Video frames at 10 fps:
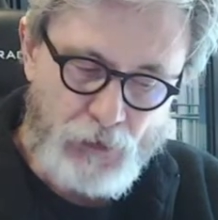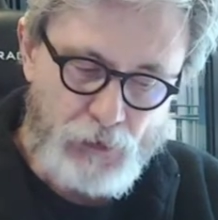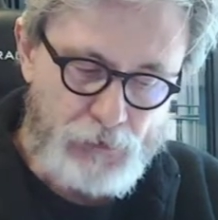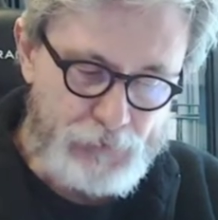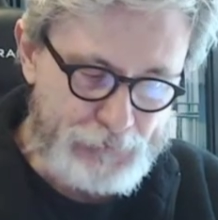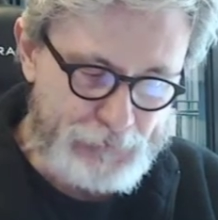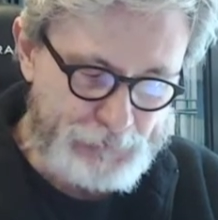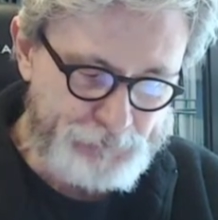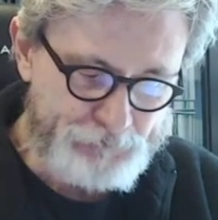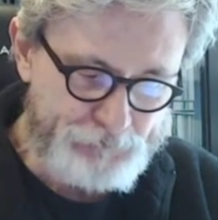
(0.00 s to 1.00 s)

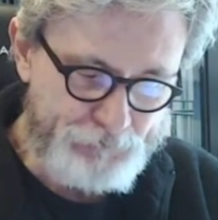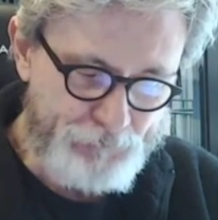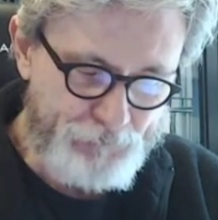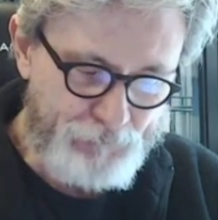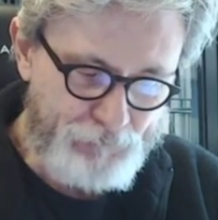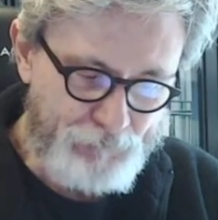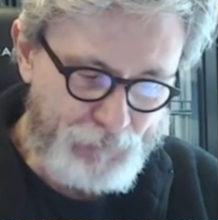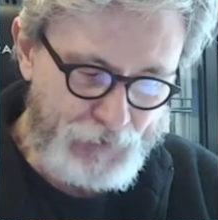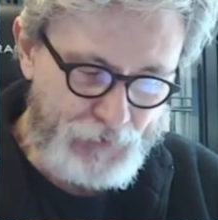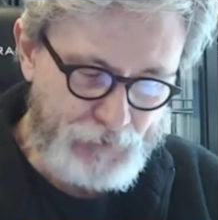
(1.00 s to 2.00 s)
Um,
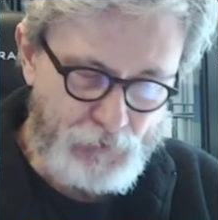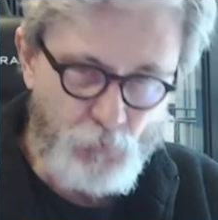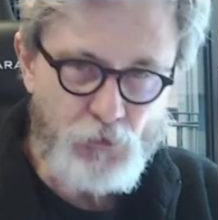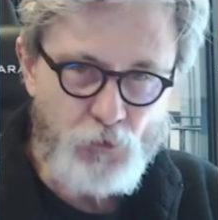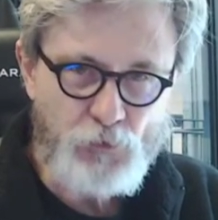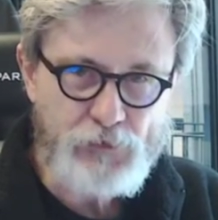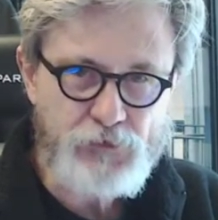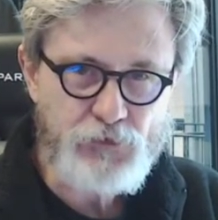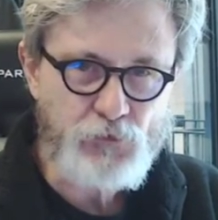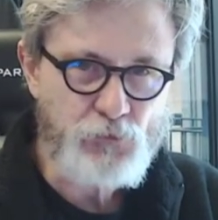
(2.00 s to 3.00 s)
and I won't go
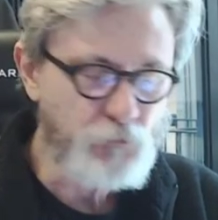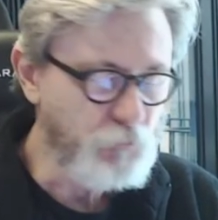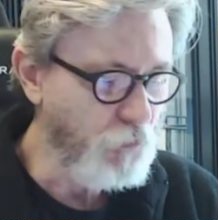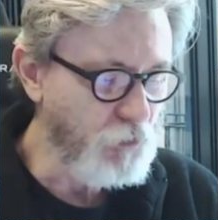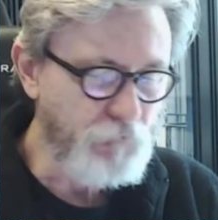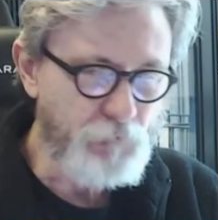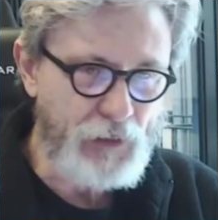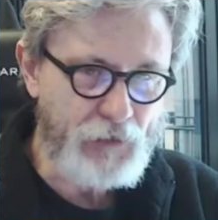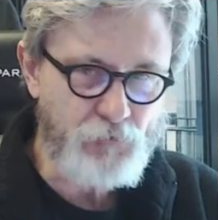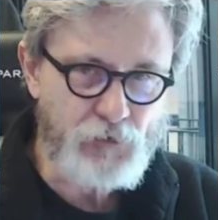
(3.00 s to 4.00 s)
into all of the
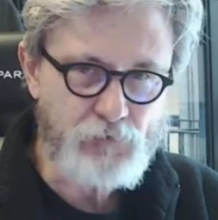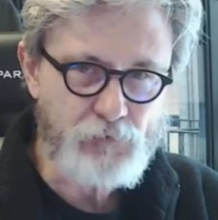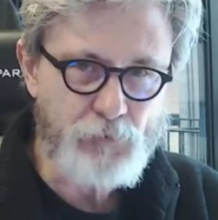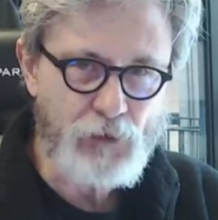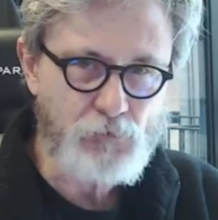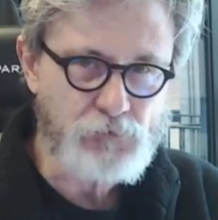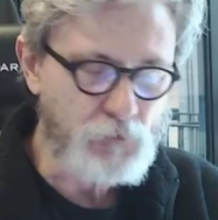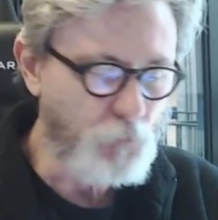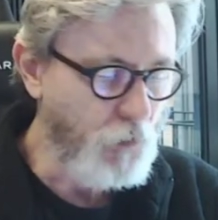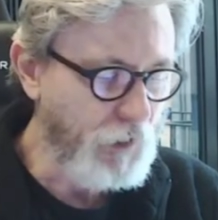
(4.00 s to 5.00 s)
background about
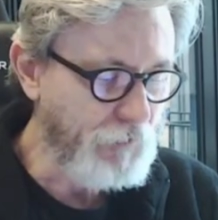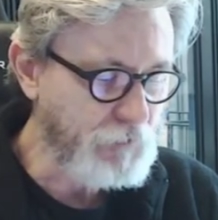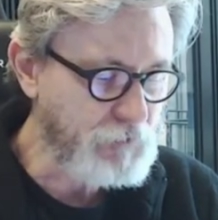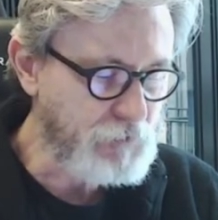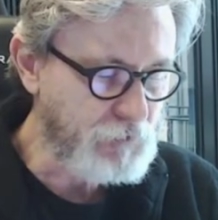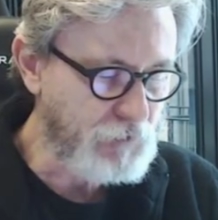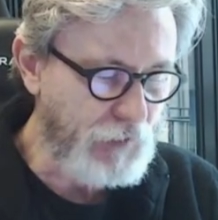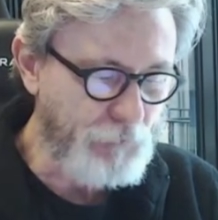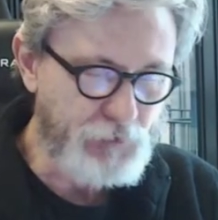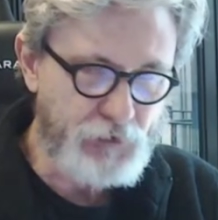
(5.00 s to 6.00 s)
uh, why that's uh,
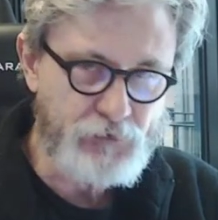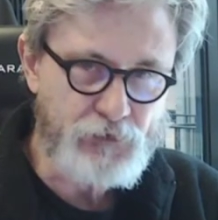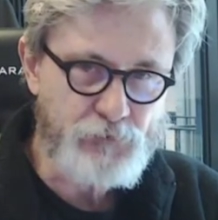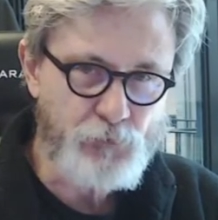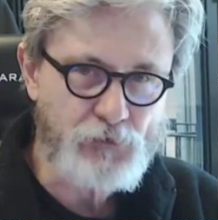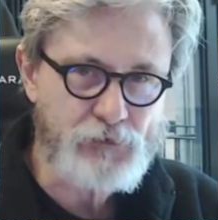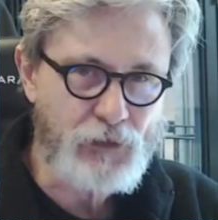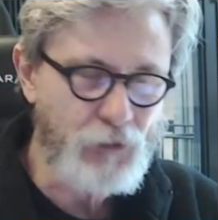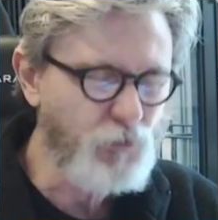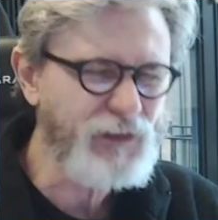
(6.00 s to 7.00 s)
happening at this point in
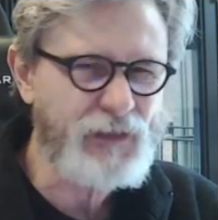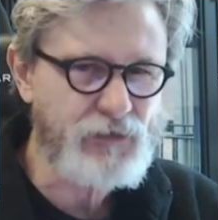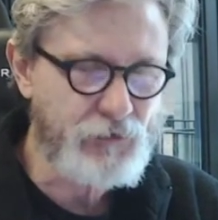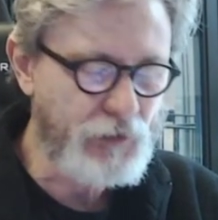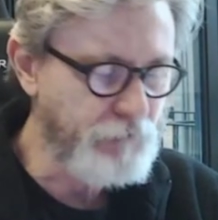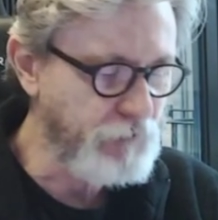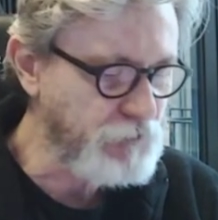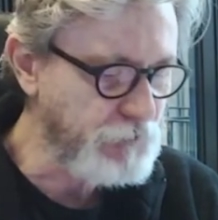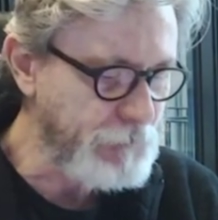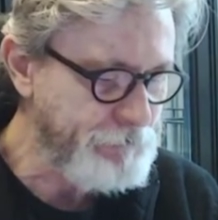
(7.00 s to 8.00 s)
time. We'll get to that
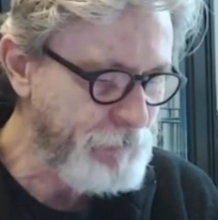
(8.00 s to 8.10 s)
eventually.